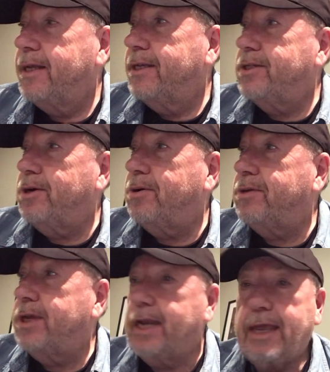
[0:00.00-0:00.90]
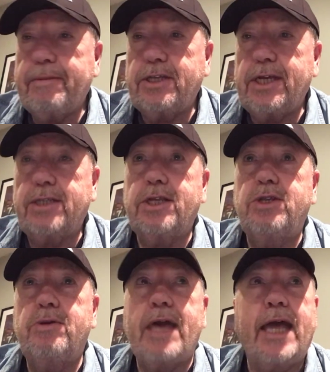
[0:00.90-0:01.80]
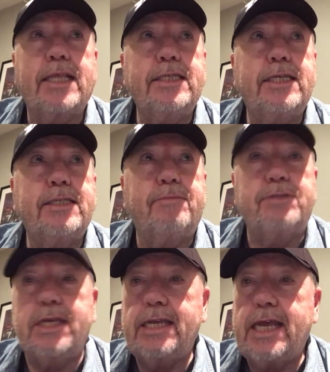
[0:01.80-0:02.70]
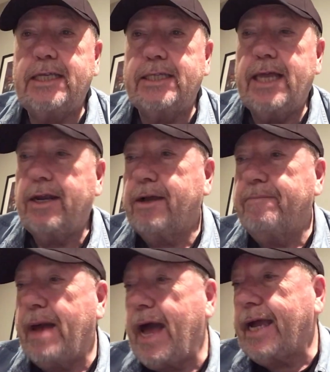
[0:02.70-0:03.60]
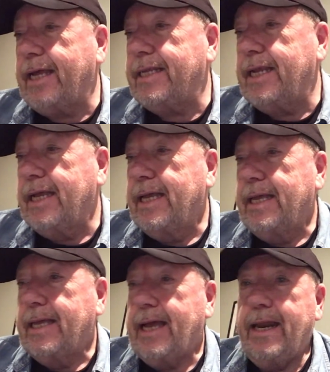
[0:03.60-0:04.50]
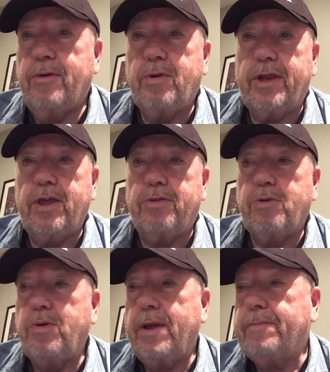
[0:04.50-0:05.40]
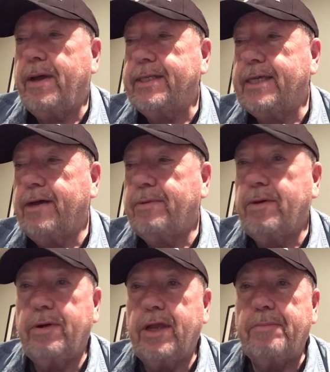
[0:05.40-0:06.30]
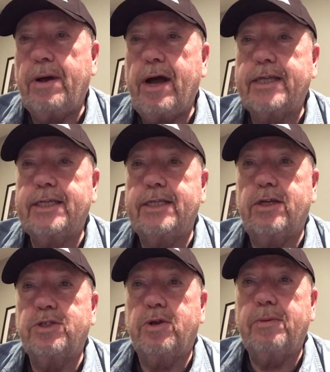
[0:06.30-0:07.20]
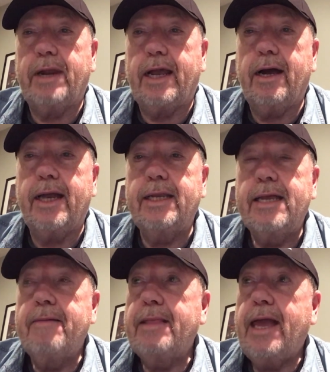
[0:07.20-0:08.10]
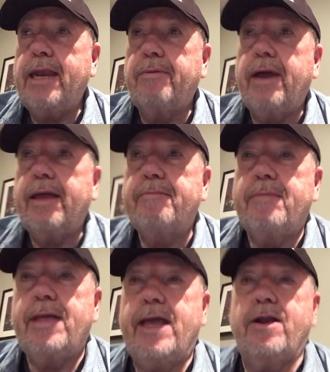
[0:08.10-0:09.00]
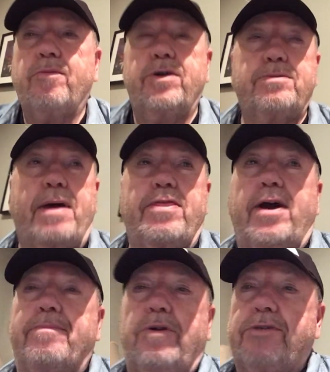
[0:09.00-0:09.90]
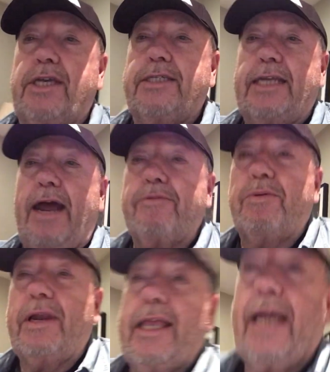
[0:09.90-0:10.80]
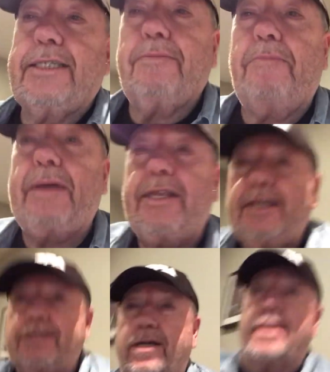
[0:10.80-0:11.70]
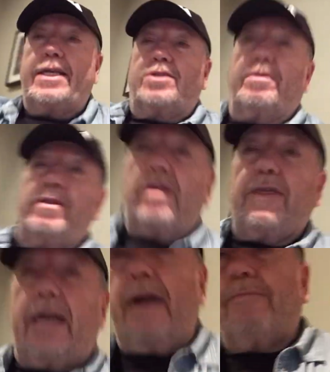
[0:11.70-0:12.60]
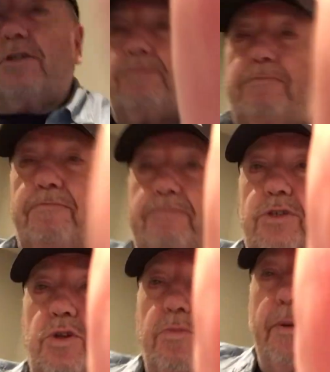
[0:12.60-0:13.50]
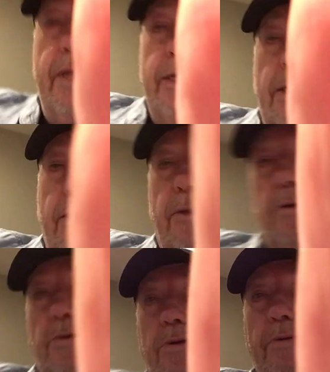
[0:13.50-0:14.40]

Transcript: So you got to give me a chance to do that and listen to some CDs, and then I'll come back and kind of work you through it, but uh, we will unbox it and I'll show you what I got. Anyway, here was my thought process, and I would really like some opinions on this, whether you think I'm just stupid or